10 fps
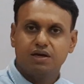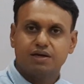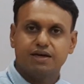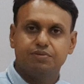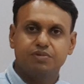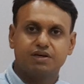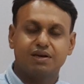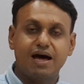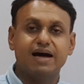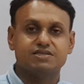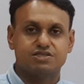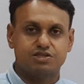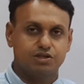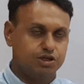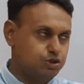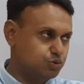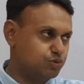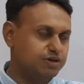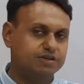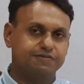can be classed into
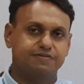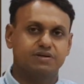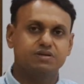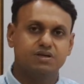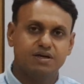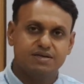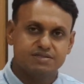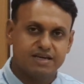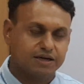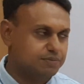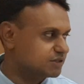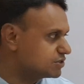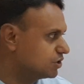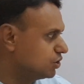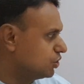3 different segments.